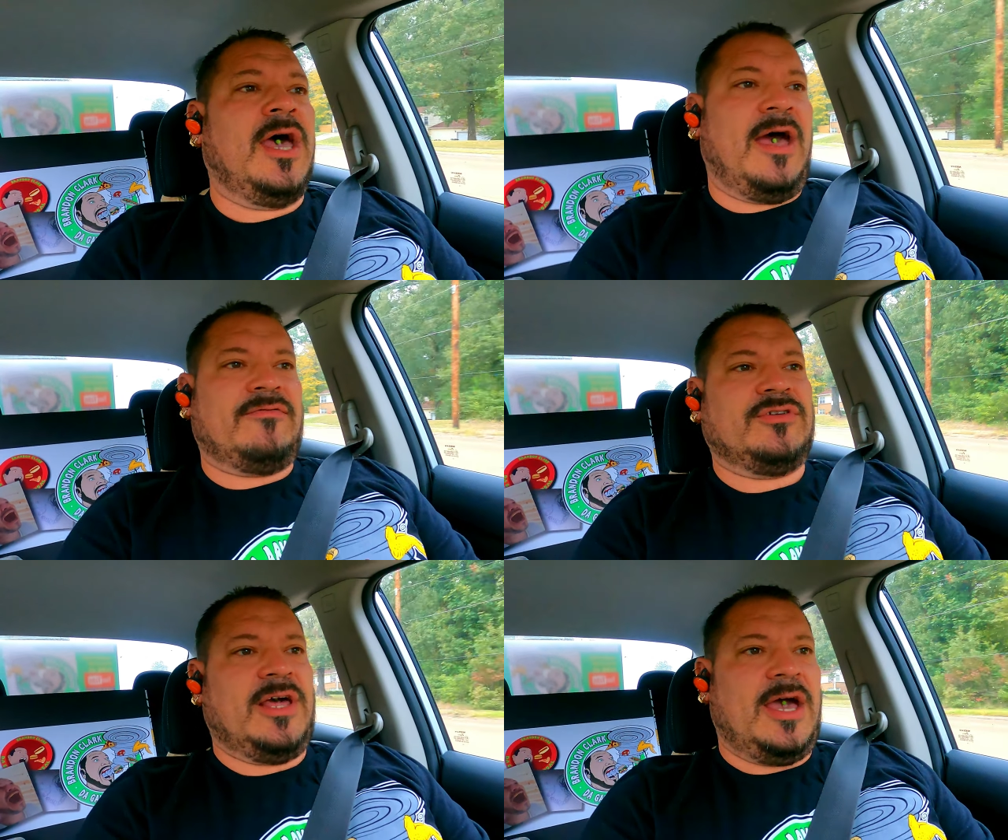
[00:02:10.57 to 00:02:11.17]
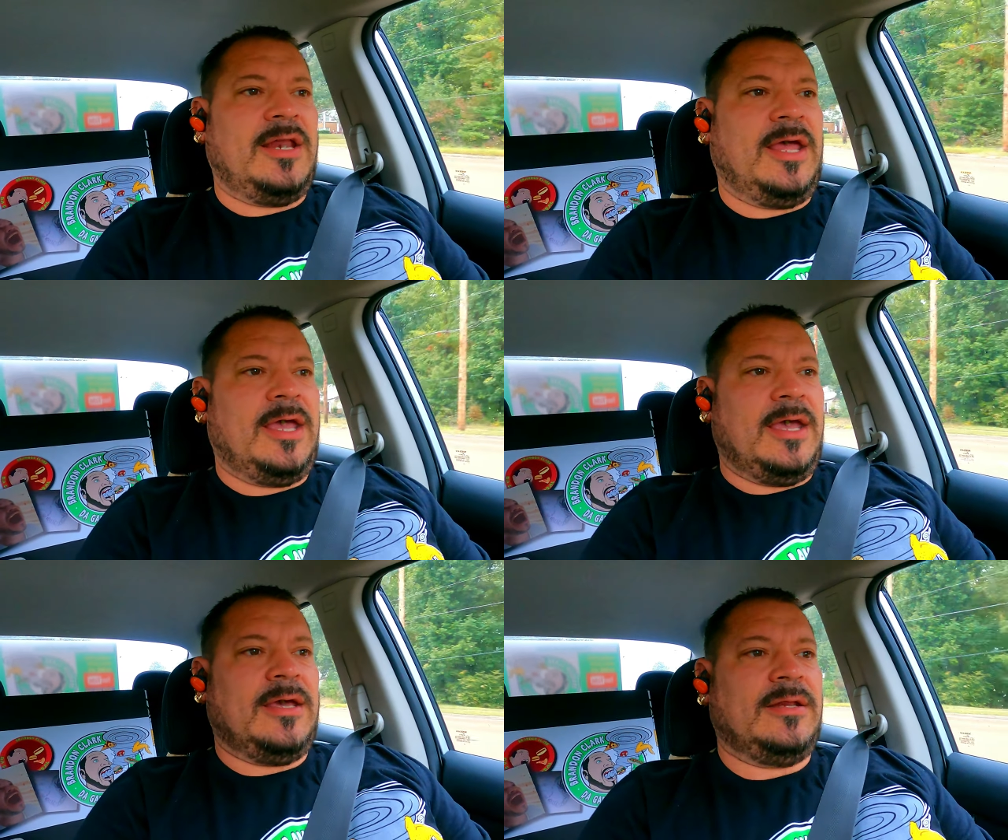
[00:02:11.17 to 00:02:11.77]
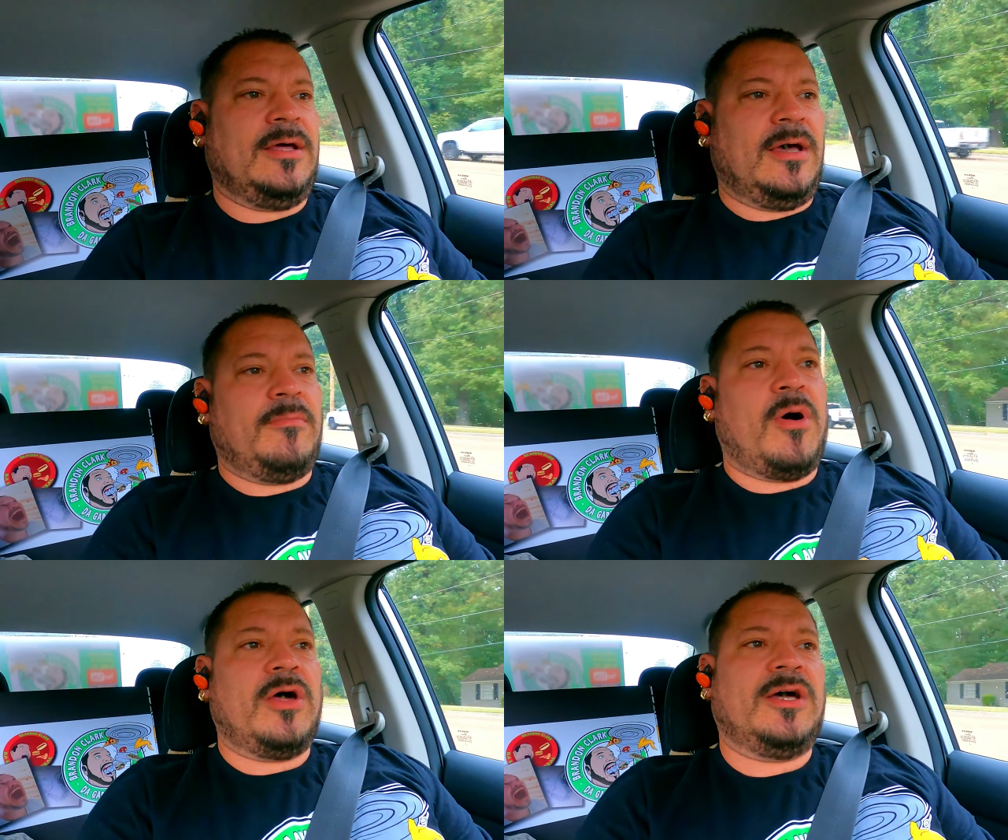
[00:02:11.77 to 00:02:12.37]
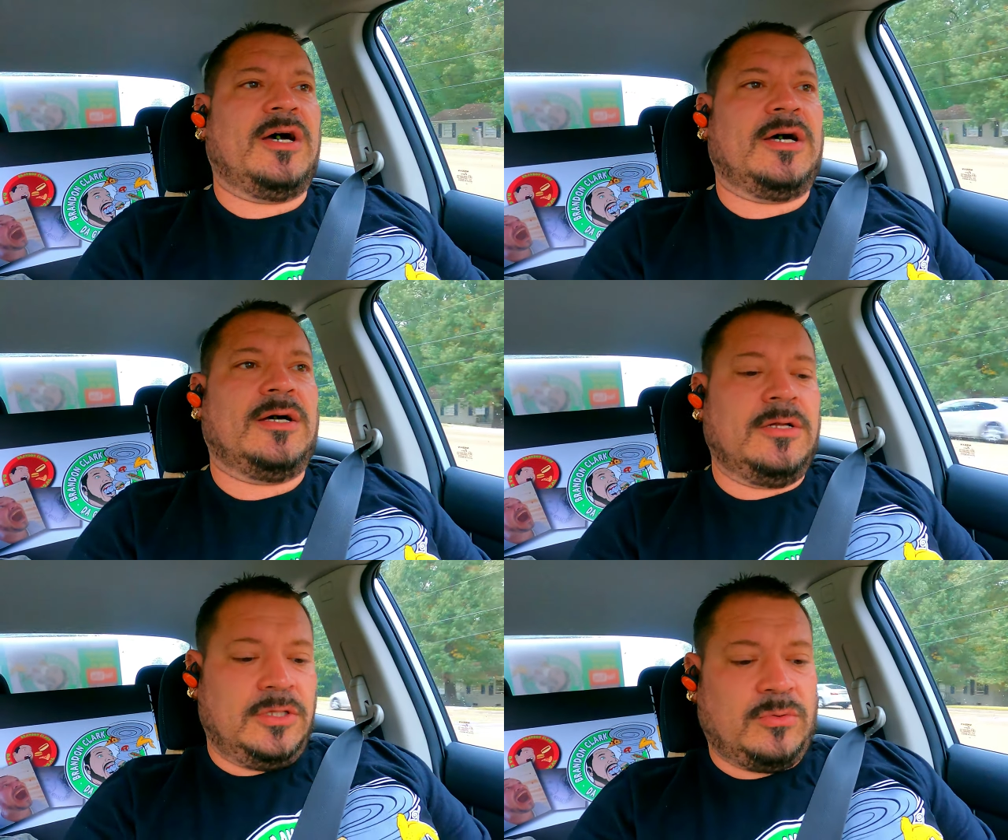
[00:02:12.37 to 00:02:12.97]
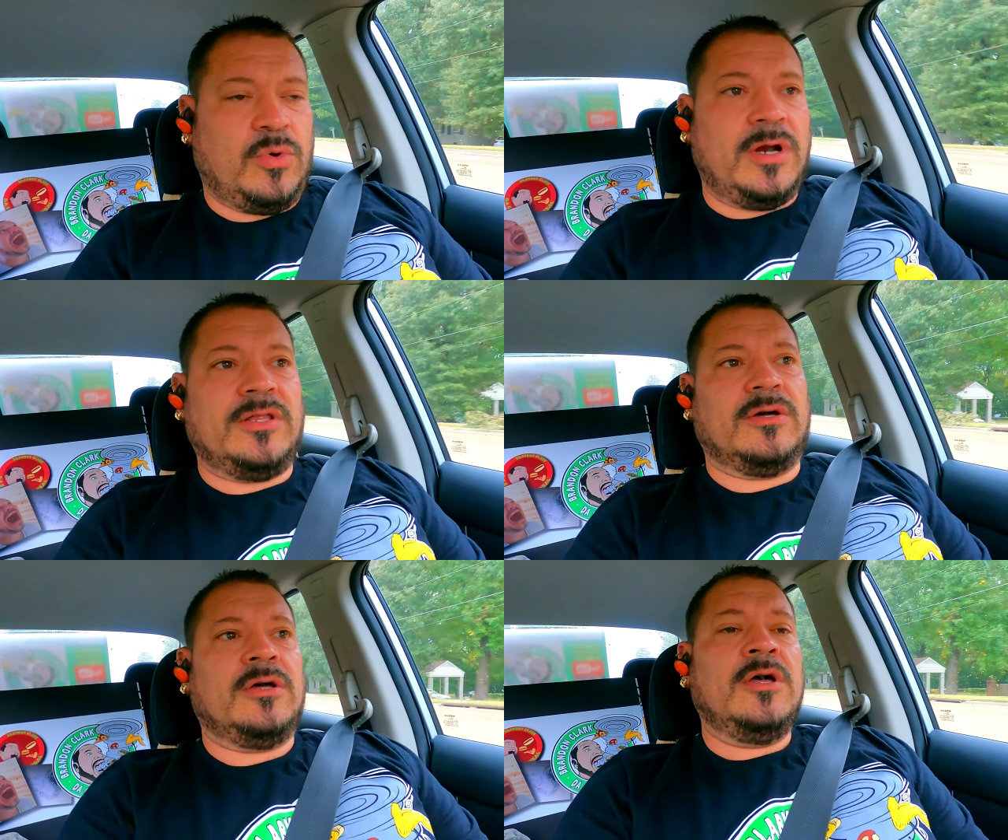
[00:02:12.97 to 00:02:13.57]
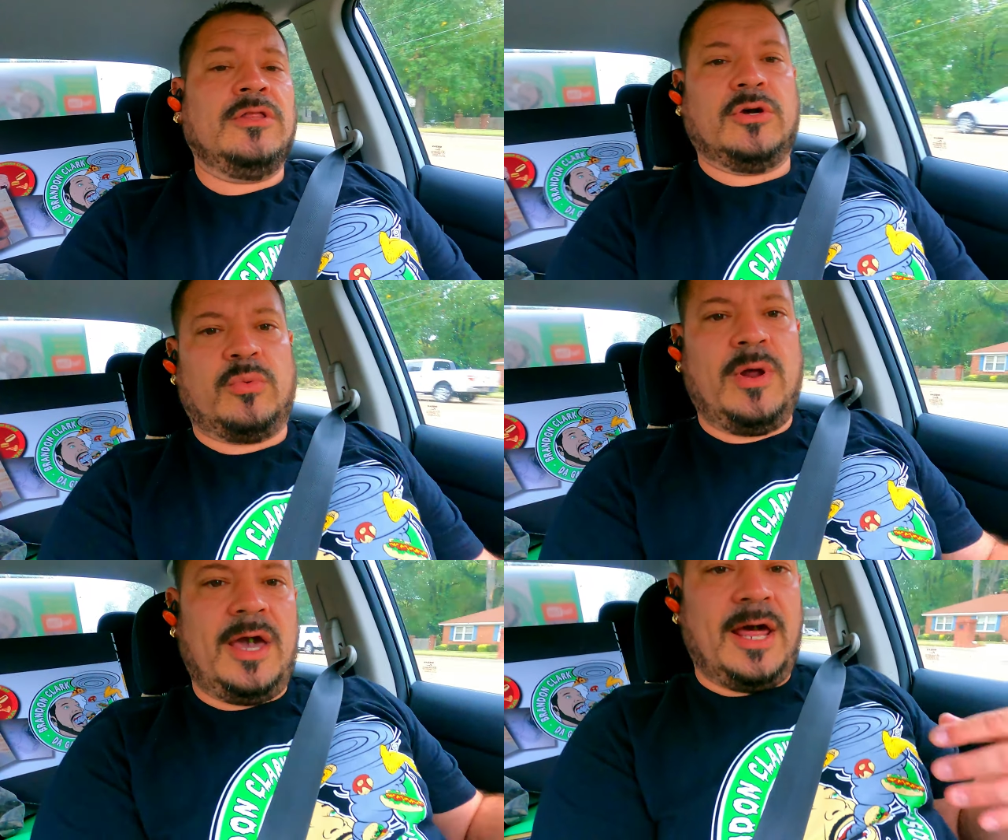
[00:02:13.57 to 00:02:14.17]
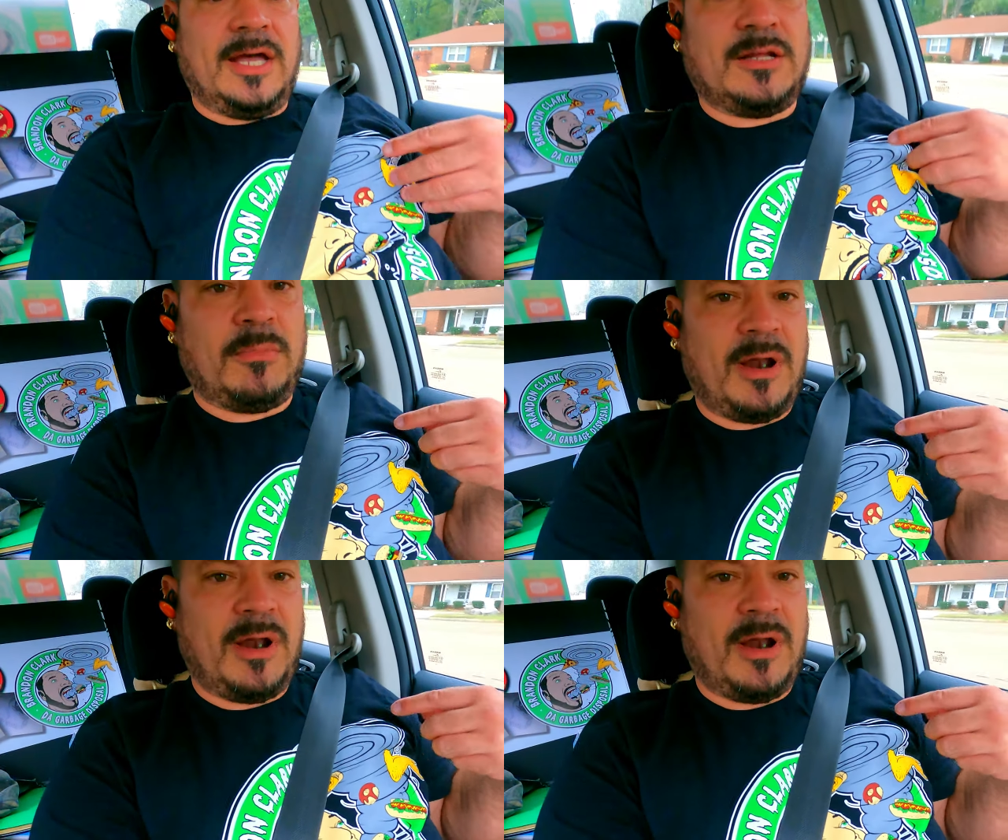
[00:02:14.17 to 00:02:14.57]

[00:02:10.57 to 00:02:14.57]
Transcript: after that and uh, bought uh, the one of the, the red. I got the